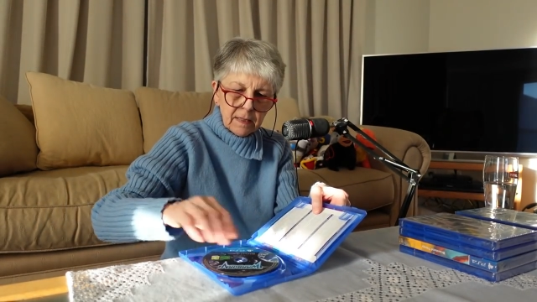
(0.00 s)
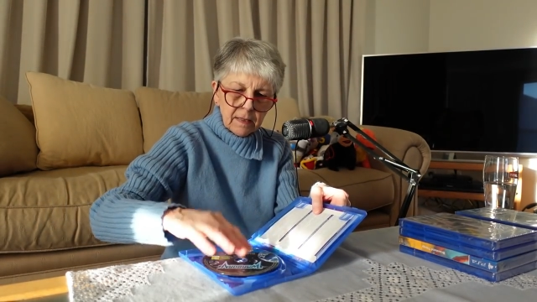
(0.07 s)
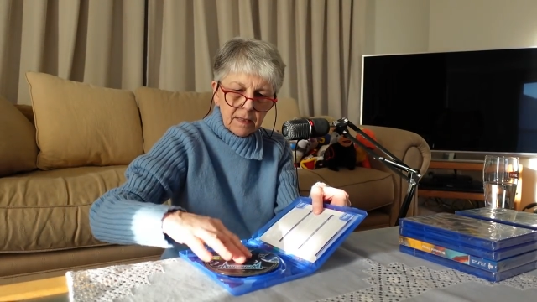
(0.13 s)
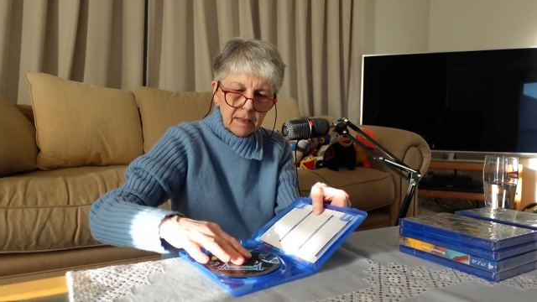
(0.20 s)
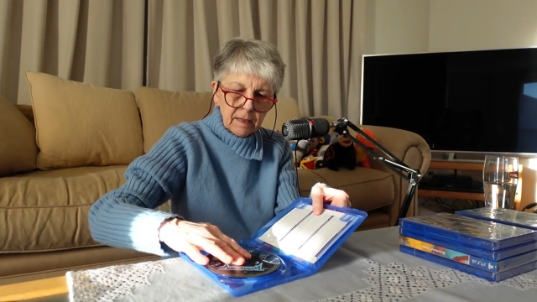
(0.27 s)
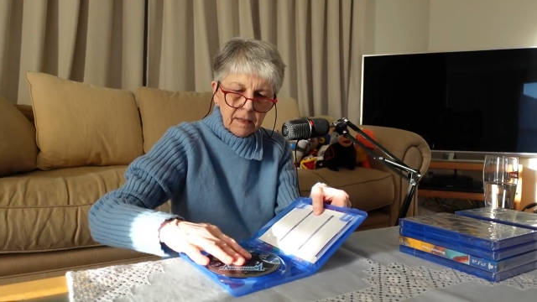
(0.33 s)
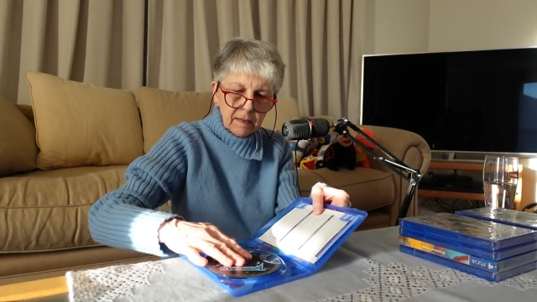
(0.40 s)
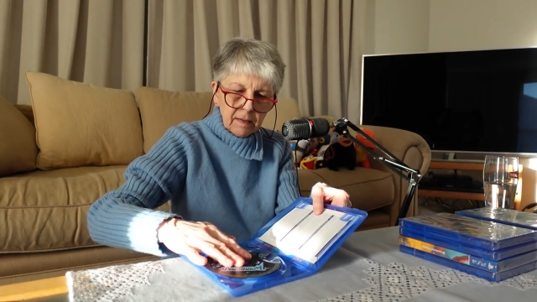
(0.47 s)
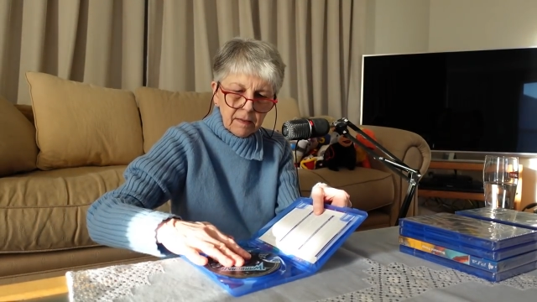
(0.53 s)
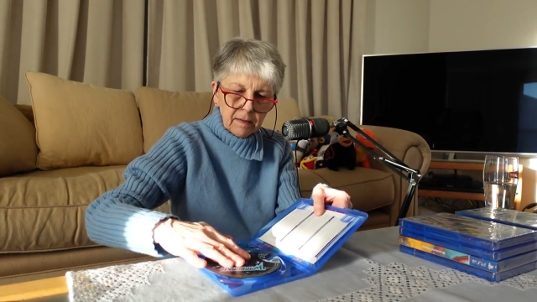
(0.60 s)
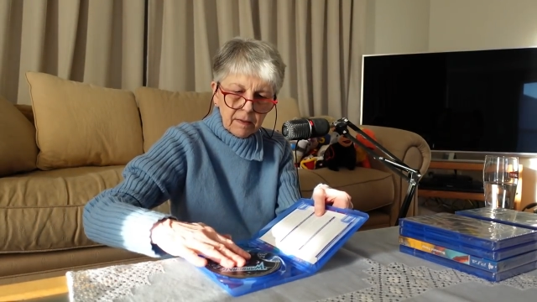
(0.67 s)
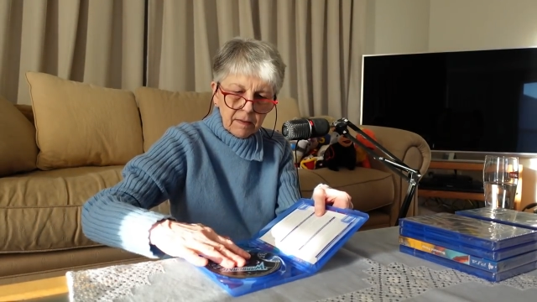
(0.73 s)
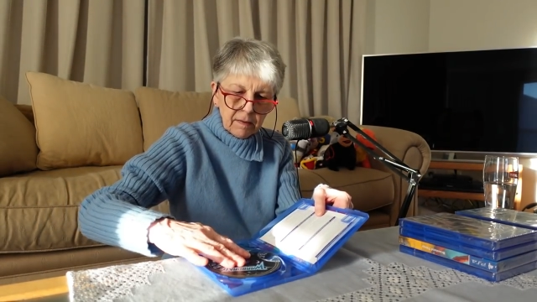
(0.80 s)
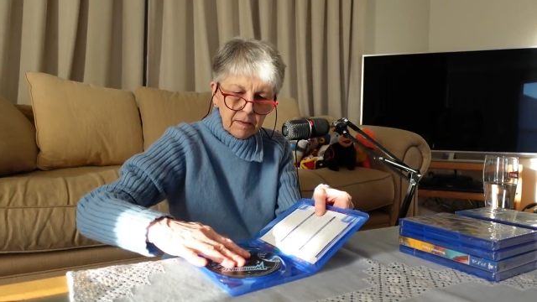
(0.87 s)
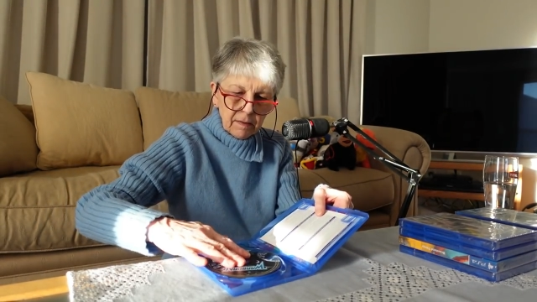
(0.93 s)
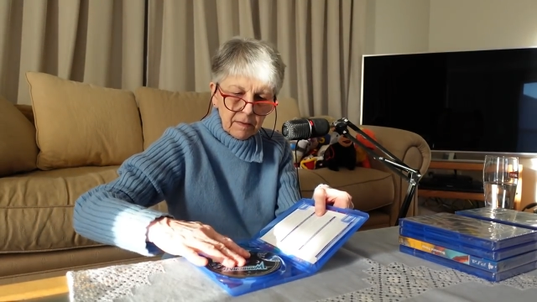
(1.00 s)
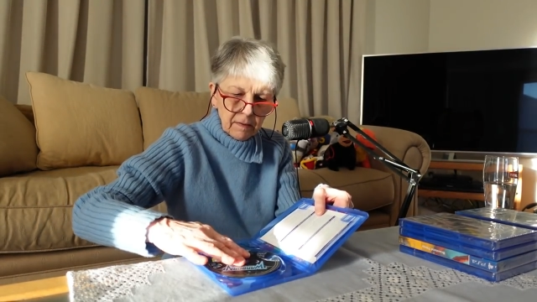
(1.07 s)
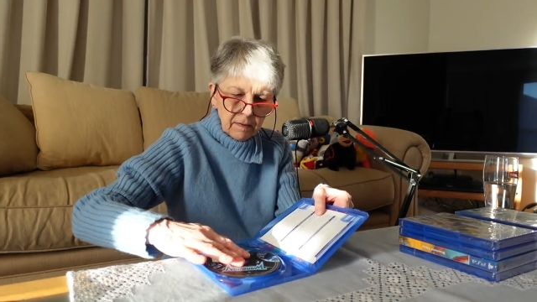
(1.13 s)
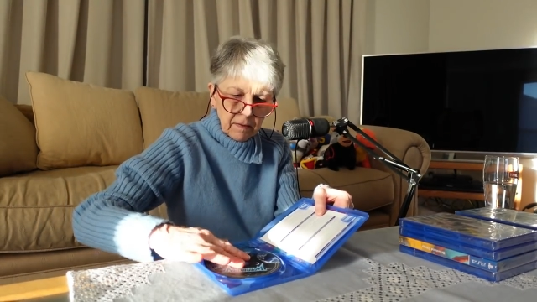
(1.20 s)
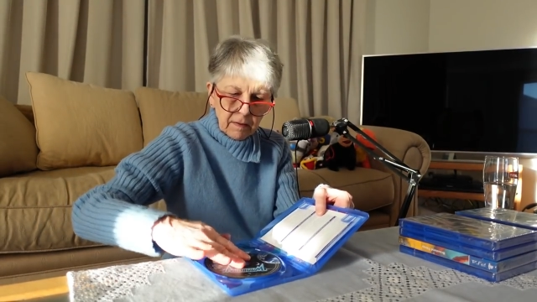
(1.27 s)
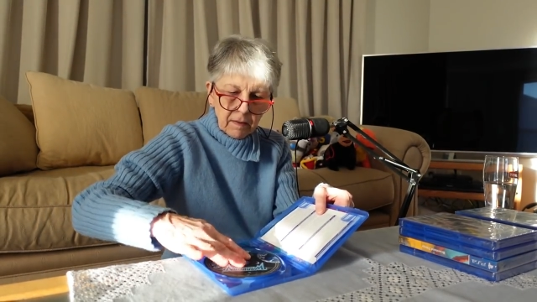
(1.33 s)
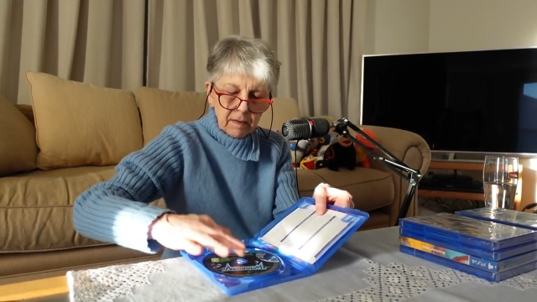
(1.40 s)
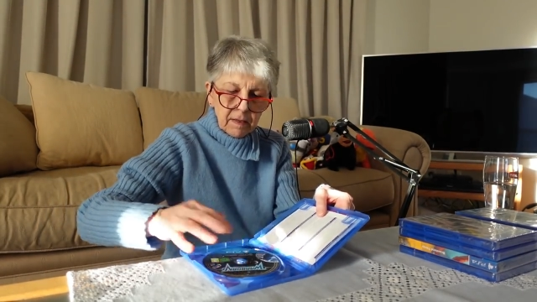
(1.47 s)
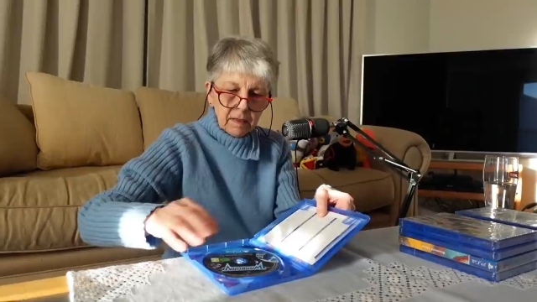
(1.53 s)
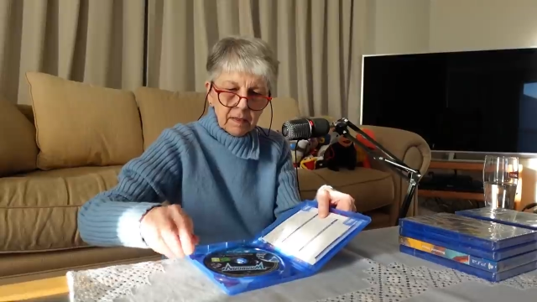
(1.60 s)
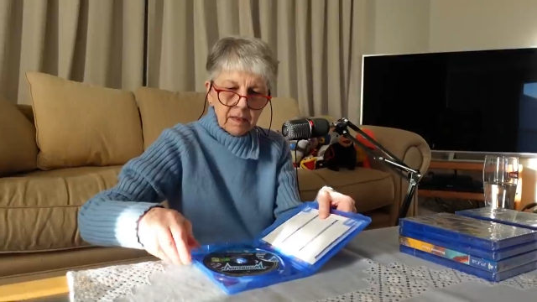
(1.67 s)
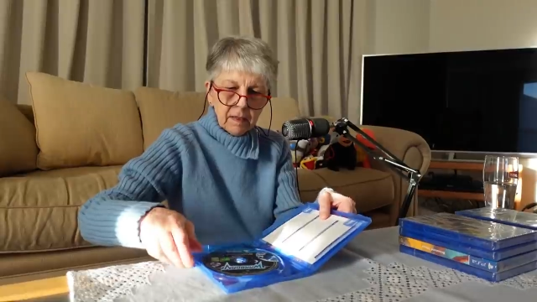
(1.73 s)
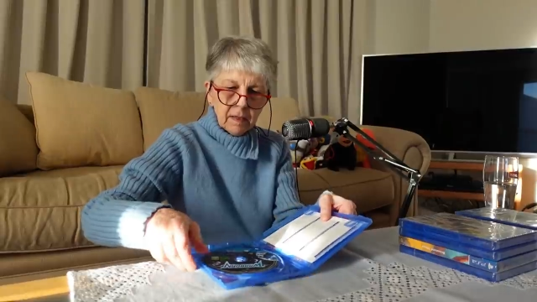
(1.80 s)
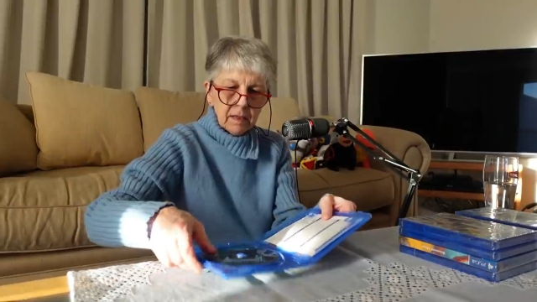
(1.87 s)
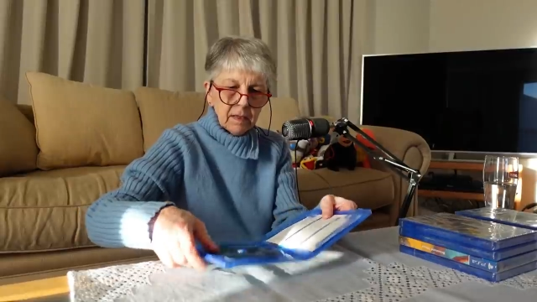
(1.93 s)

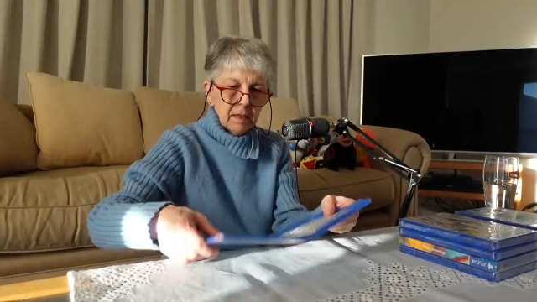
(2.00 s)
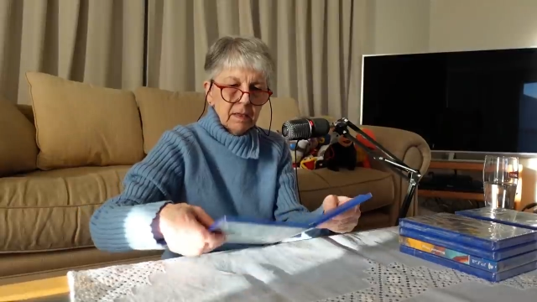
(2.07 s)
No one is speaking in this clip.